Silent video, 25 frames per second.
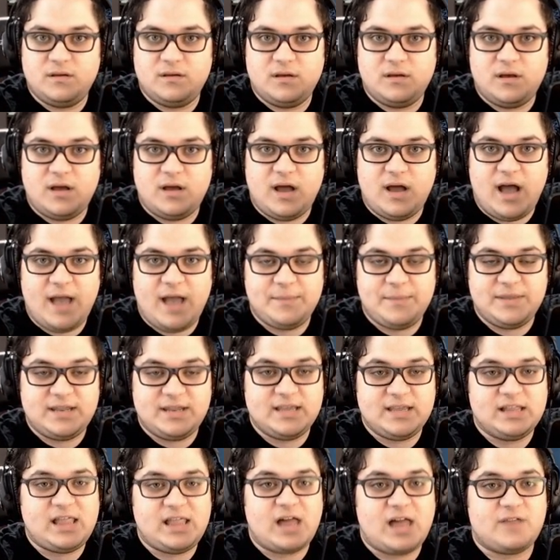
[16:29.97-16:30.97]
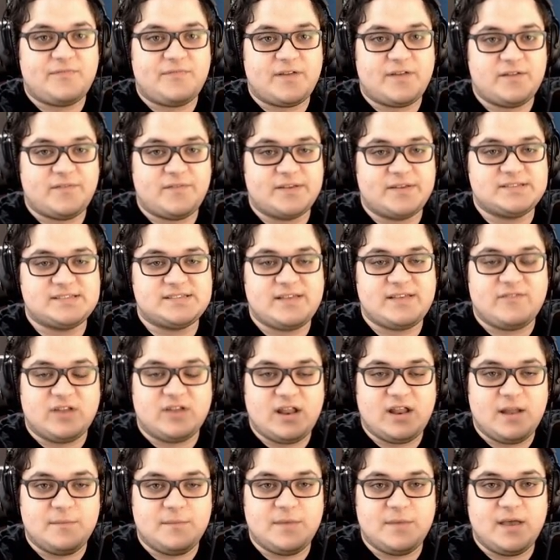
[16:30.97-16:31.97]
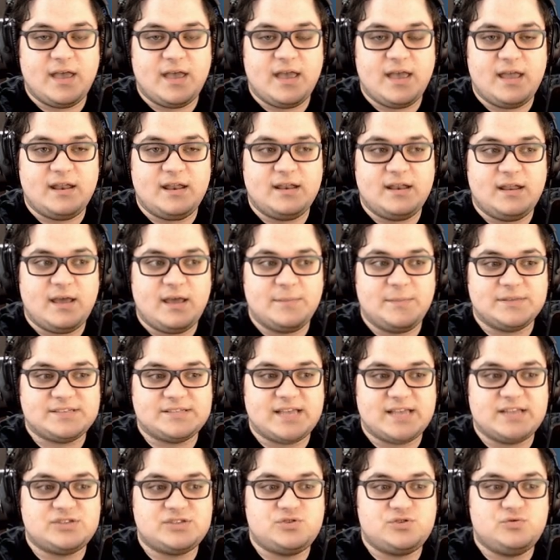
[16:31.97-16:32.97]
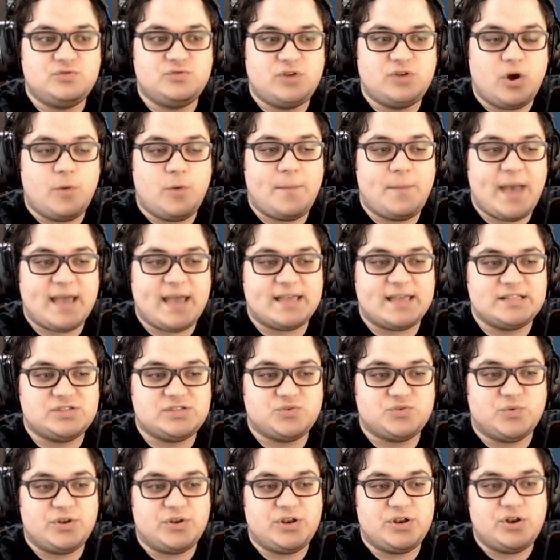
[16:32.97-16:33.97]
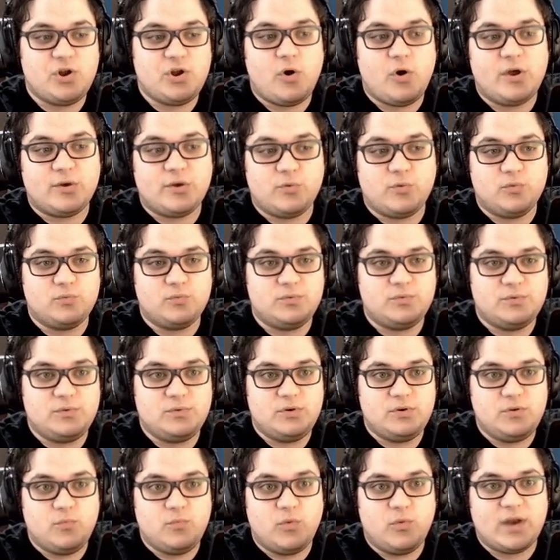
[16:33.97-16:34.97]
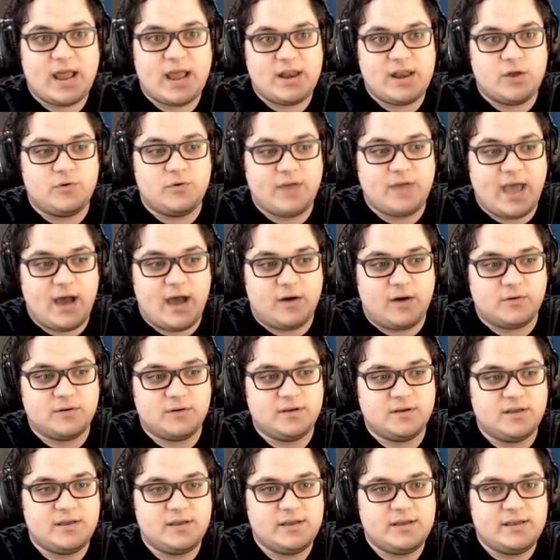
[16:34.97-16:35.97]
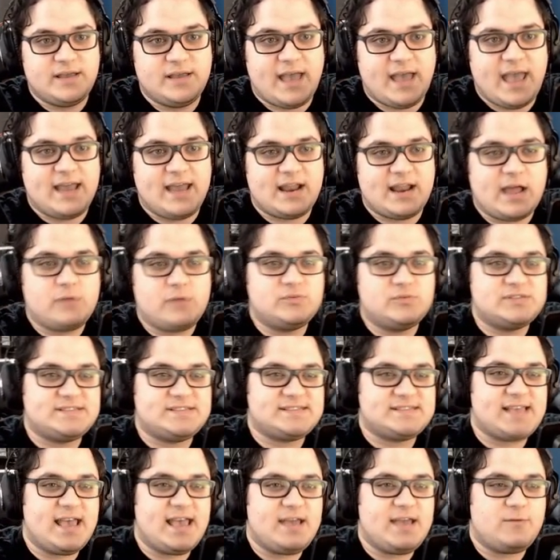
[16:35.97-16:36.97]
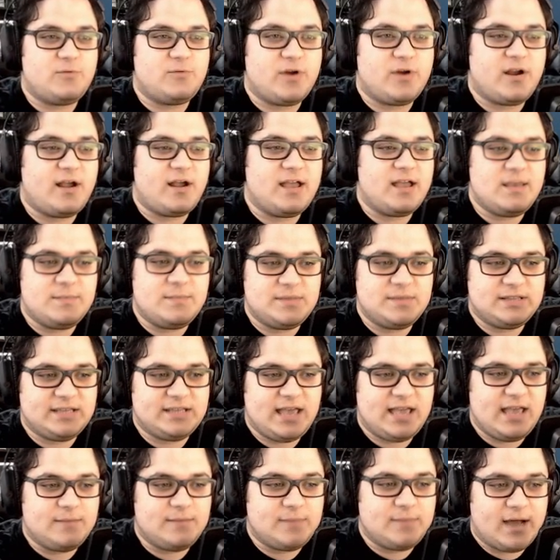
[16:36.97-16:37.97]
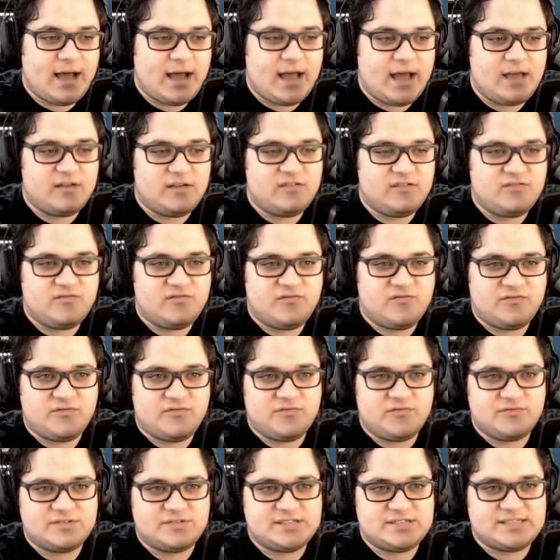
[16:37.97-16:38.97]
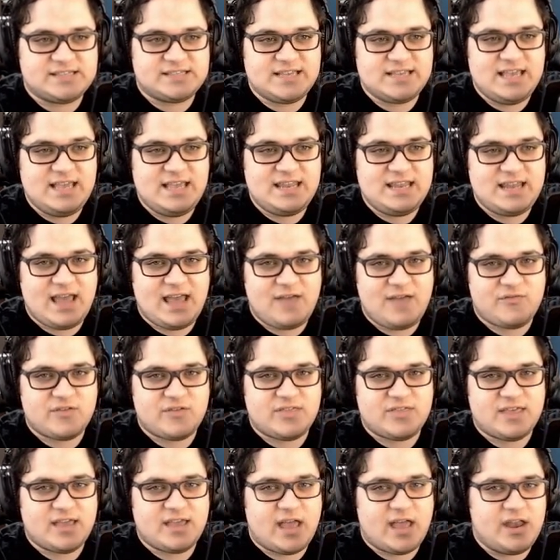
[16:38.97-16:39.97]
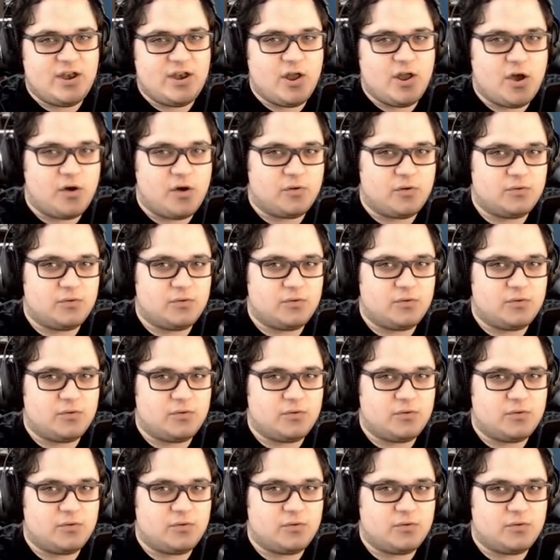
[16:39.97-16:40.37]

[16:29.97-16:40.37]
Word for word: I'm getting a lot of Final Fantasy seven, and I'm and I'm excited to go back into it knowing what I know now. And I would say where I am in the game, I've seen everything I know.